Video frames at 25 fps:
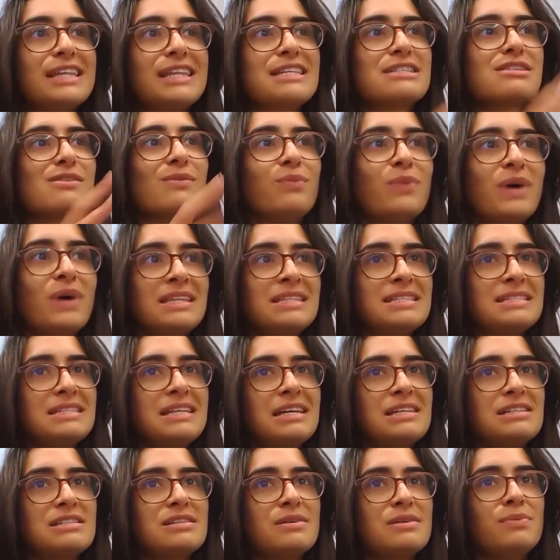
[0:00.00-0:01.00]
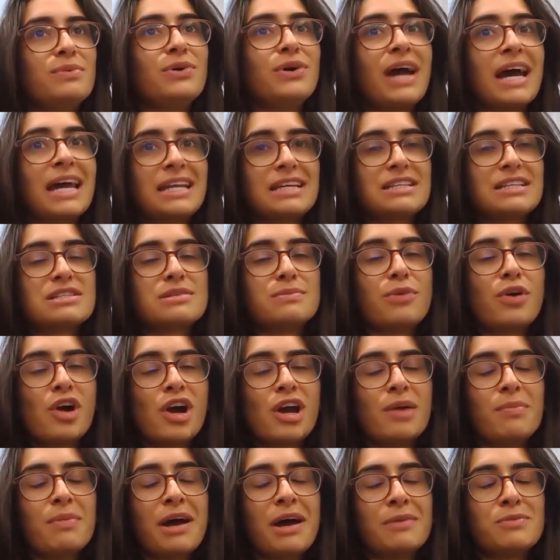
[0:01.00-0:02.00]
this on Wednesday, so we'll get it
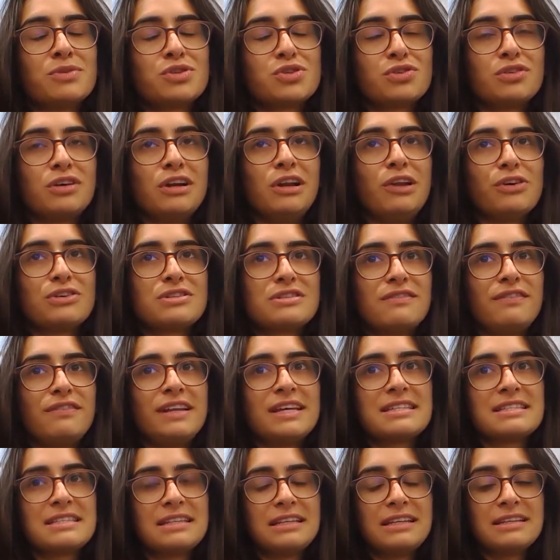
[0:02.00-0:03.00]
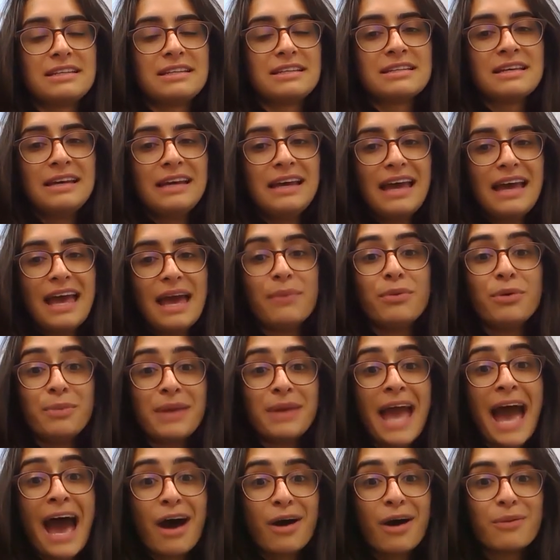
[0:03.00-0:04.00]
tomorrow, but I'm sure a lot of listeners, it will
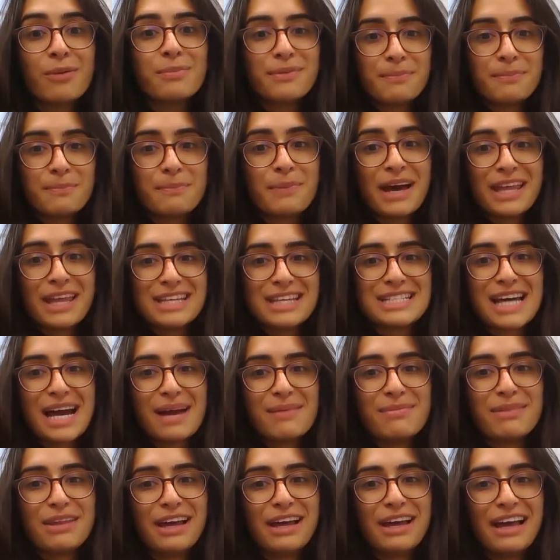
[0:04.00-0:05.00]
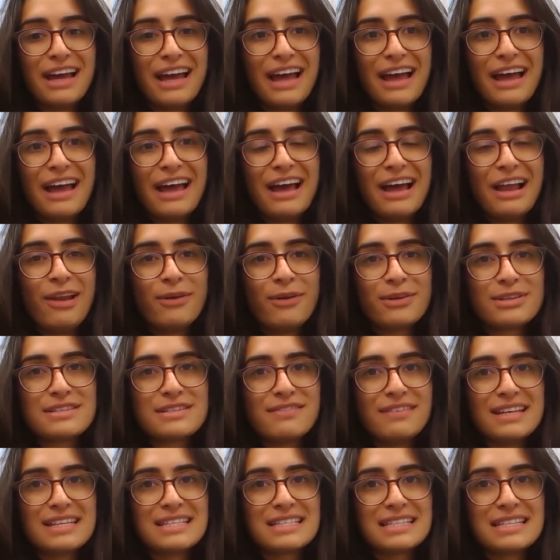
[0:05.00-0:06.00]
be out by the time that a lot
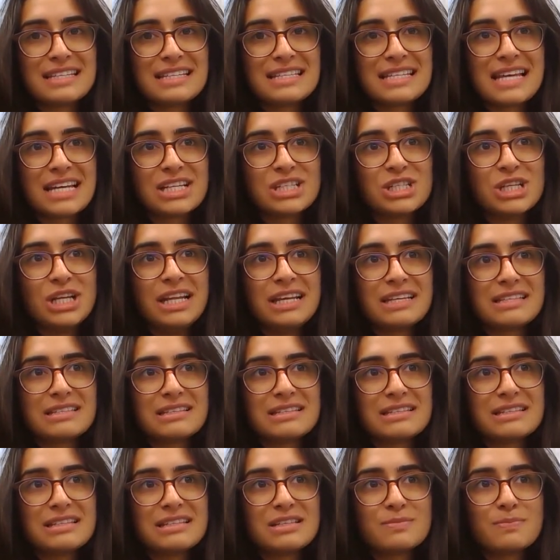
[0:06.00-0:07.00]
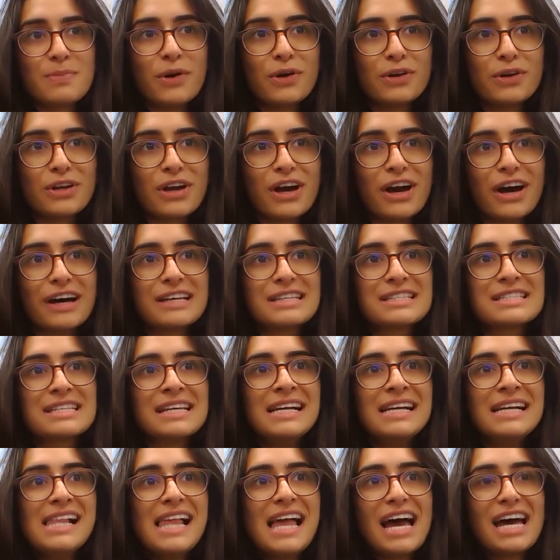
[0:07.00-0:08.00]
of listeners actually listen to this podcast,
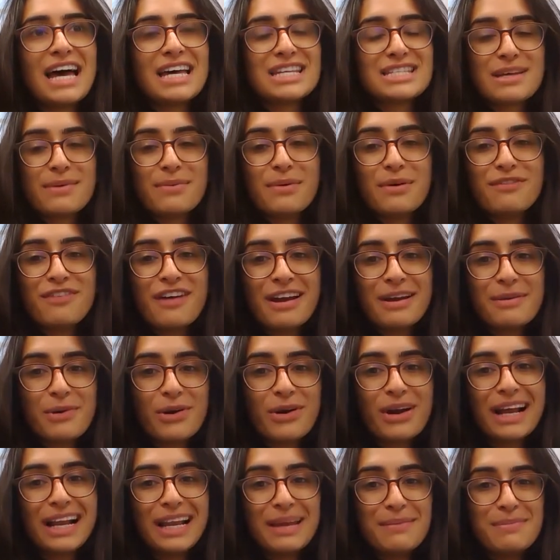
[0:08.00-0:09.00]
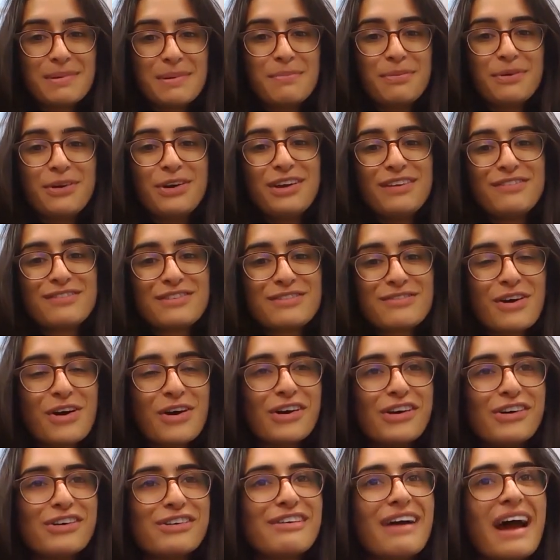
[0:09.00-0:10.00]
so we'll very quickly be proved
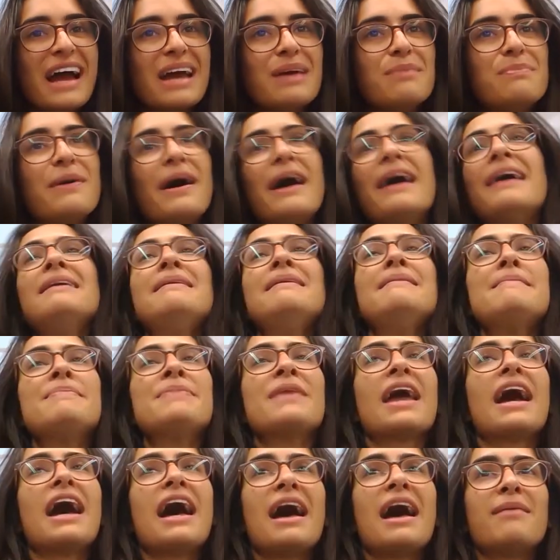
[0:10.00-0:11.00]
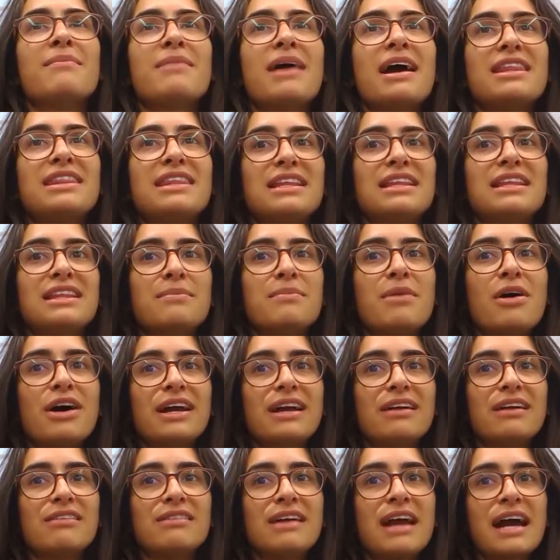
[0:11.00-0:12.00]
wrong or right. But I think the
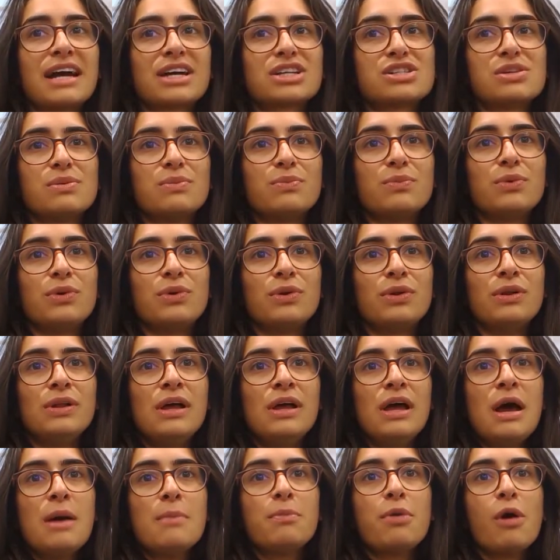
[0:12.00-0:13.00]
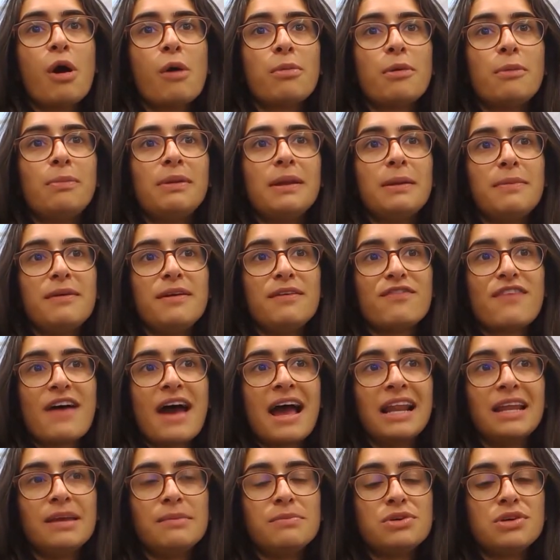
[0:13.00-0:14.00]
market reaction will probably be
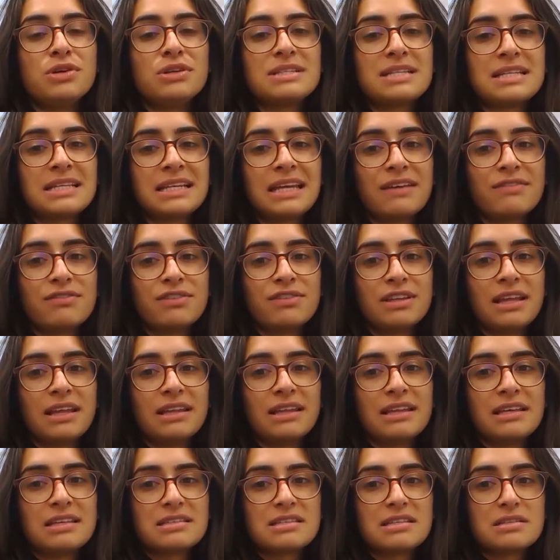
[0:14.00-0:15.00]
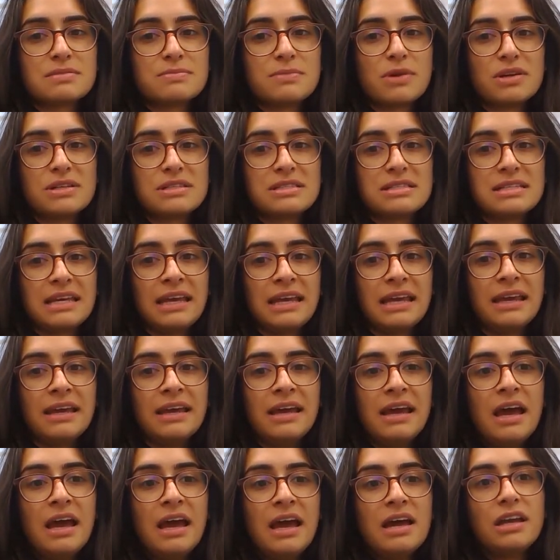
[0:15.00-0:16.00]
fairly muted, given that this is mostly,
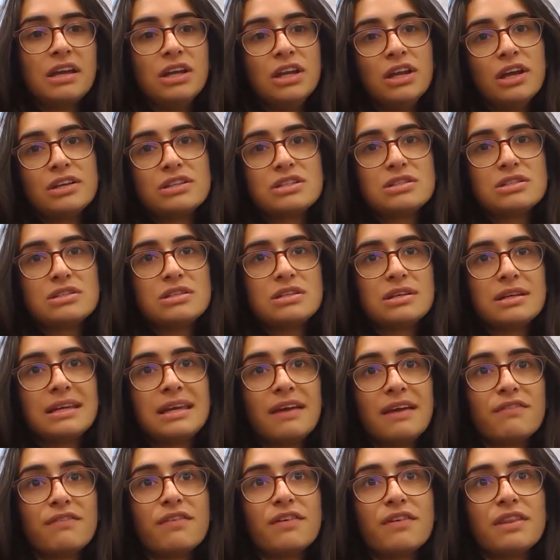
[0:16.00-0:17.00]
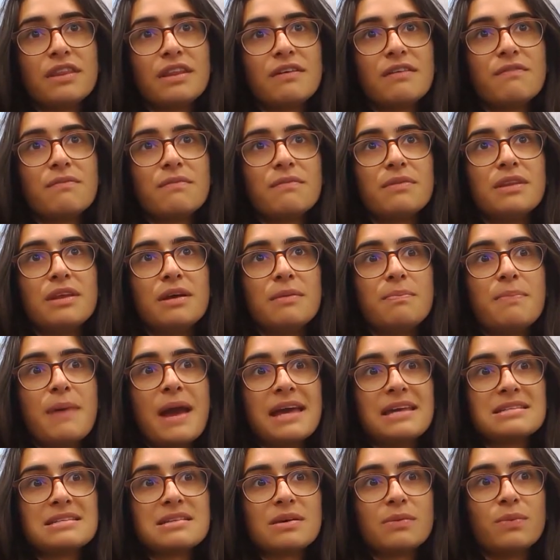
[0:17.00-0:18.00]
you know, given the
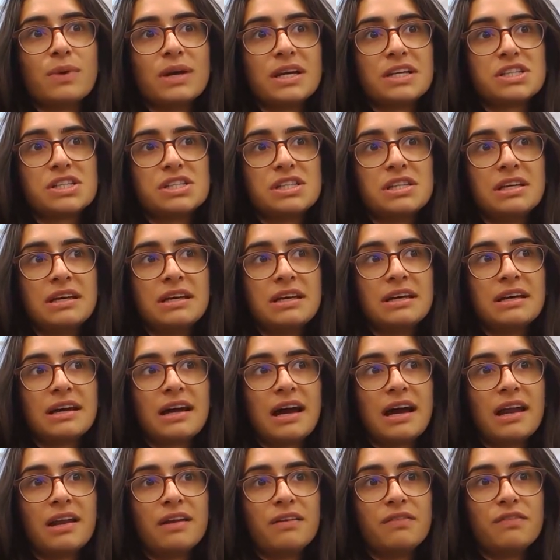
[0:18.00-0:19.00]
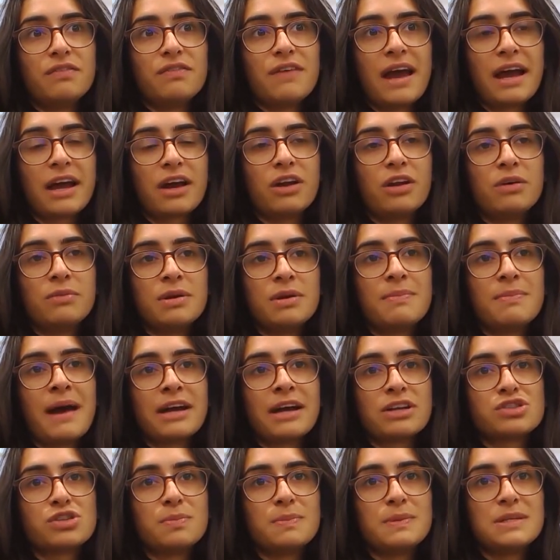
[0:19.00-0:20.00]
pace at which the kind of economic
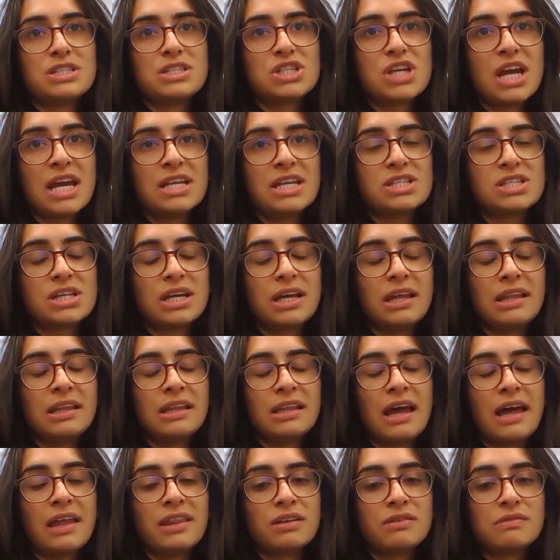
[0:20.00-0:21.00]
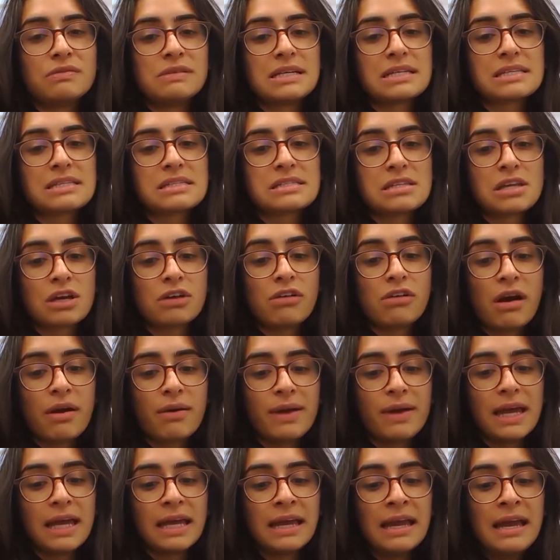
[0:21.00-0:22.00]
backdrop is changing and the risks are
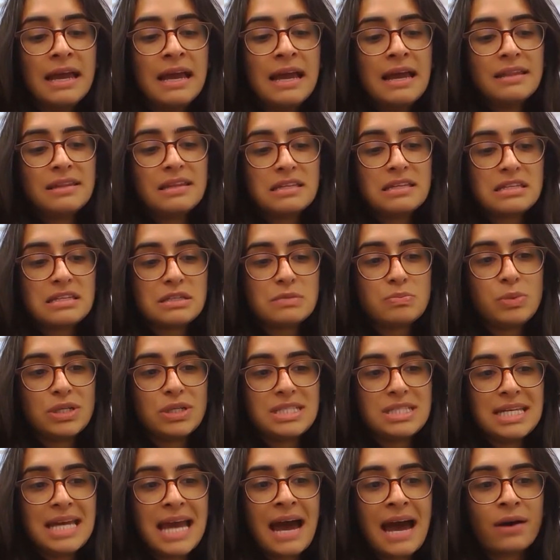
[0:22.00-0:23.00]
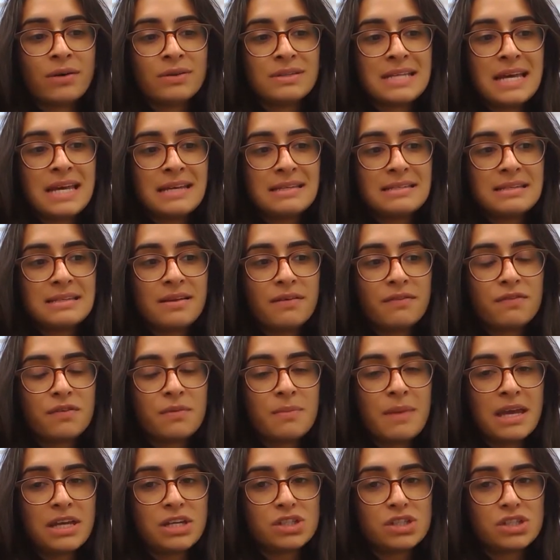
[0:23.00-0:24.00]
growing, this is pretty outdated
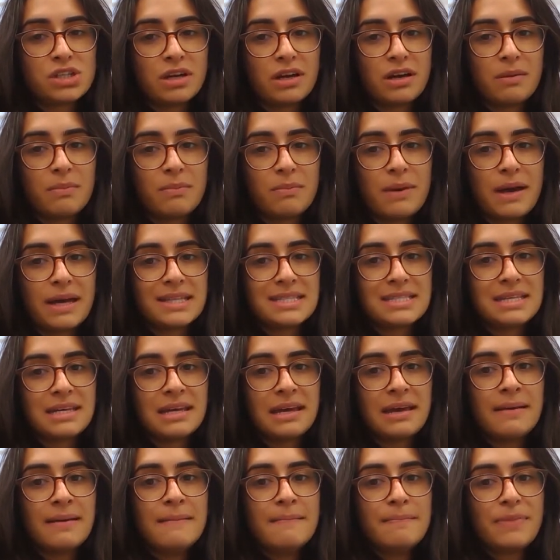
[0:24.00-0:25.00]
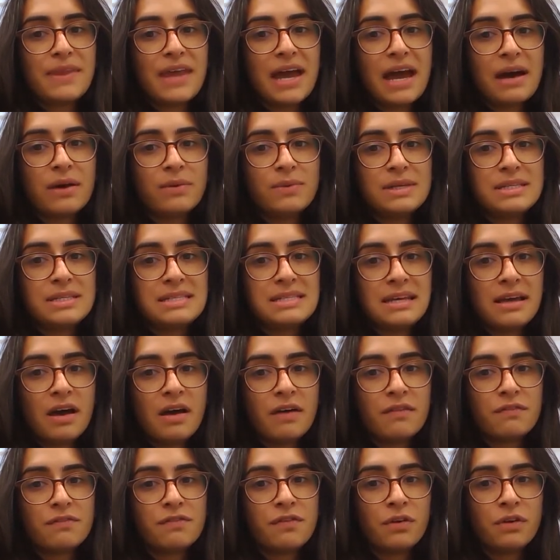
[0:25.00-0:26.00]
information compared to how we see it
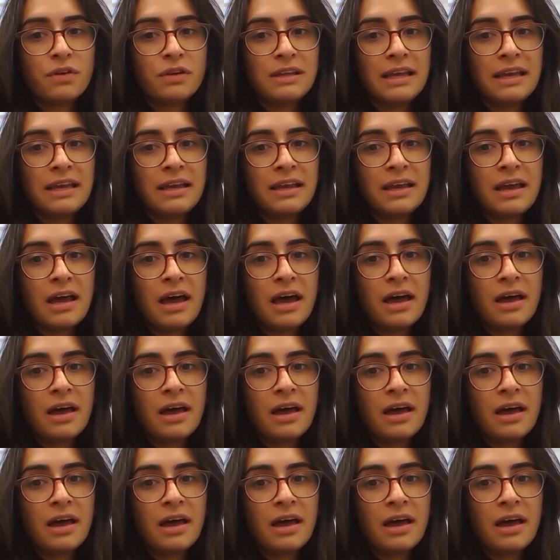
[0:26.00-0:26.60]
unfolding